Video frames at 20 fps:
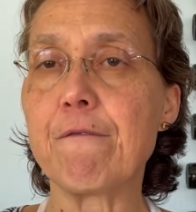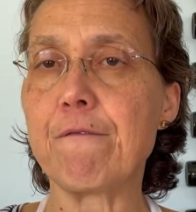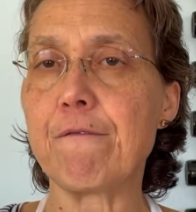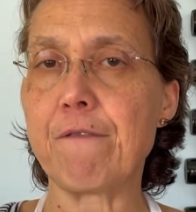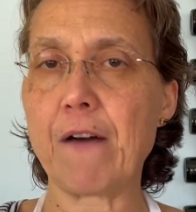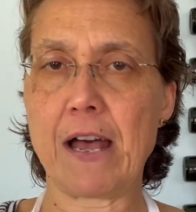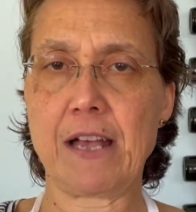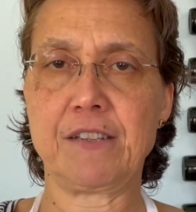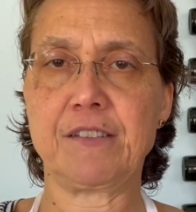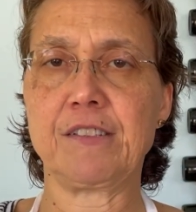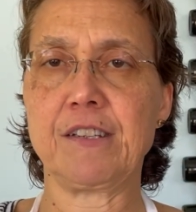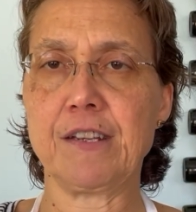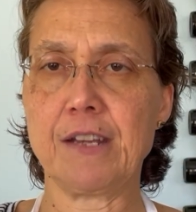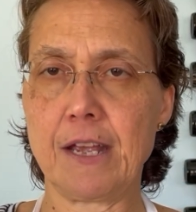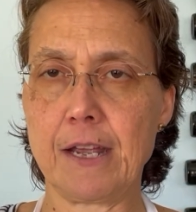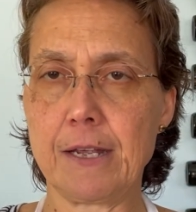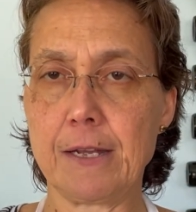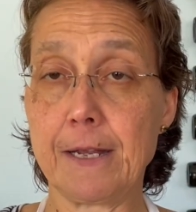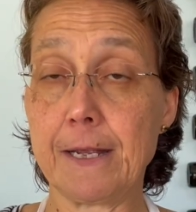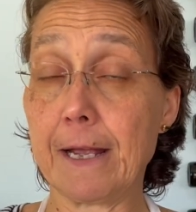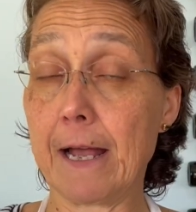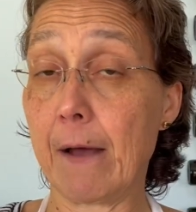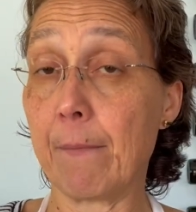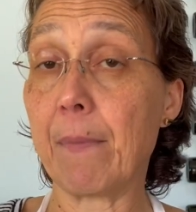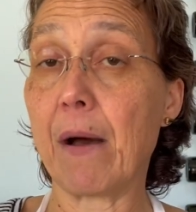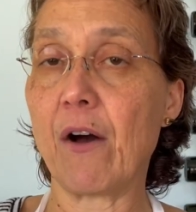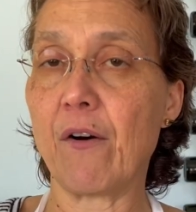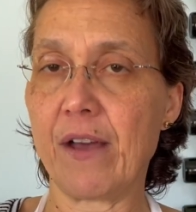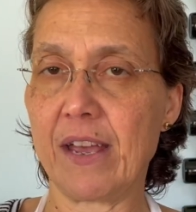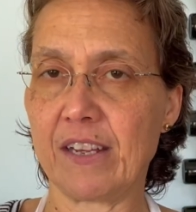fascinating
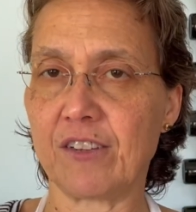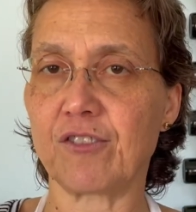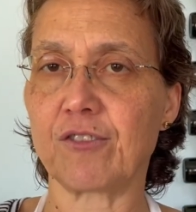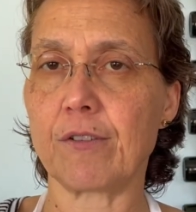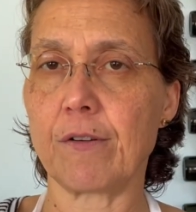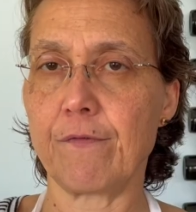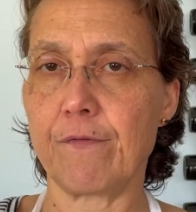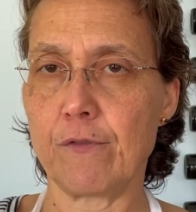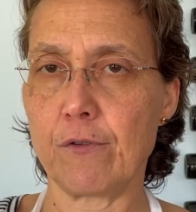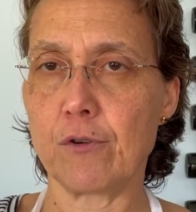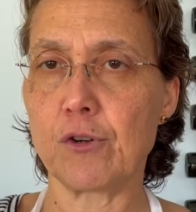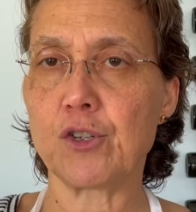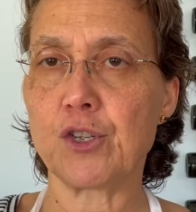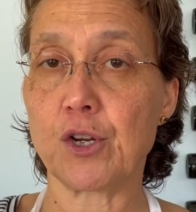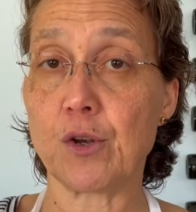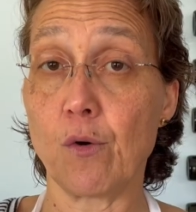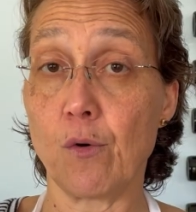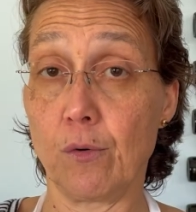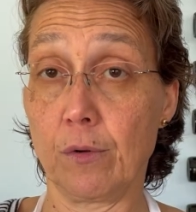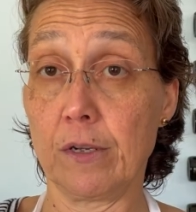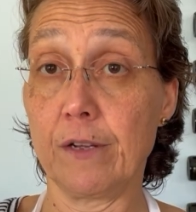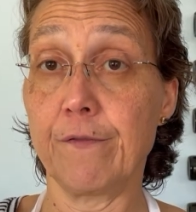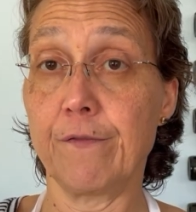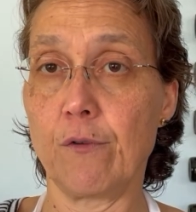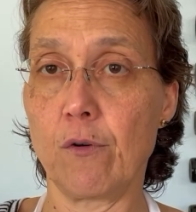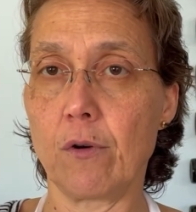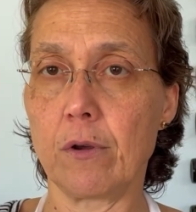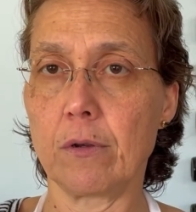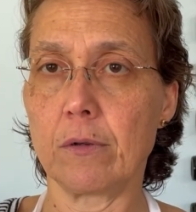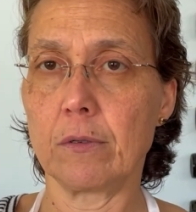about extra virgin olive
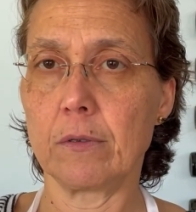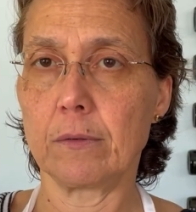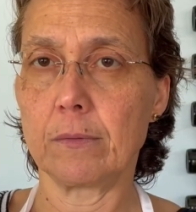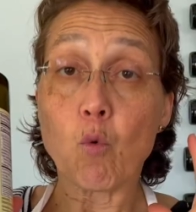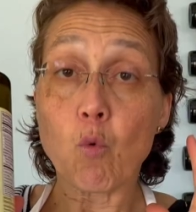oil.